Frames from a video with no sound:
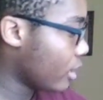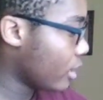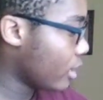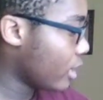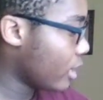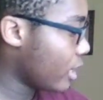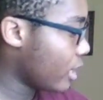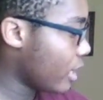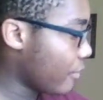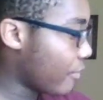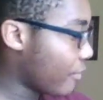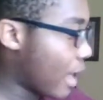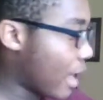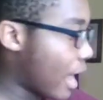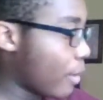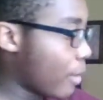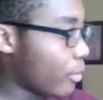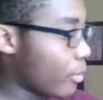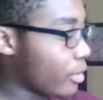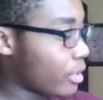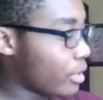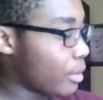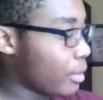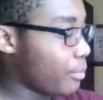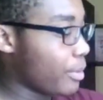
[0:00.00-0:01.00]
if I were
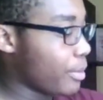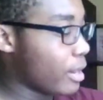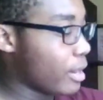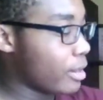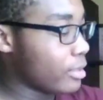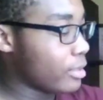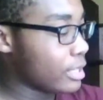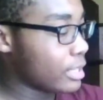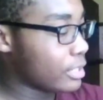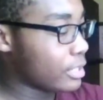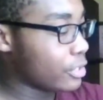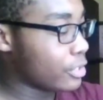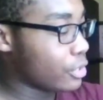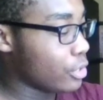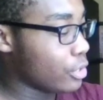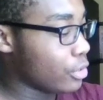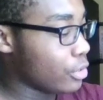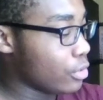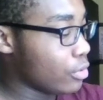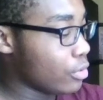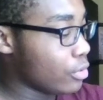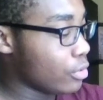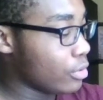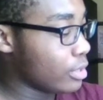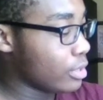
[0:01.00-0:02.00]
to compare this
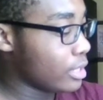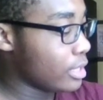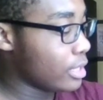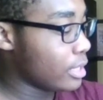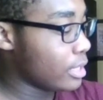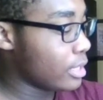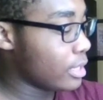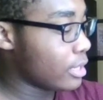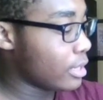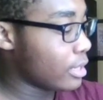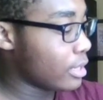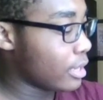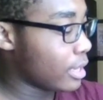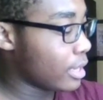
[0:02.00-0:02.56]
to the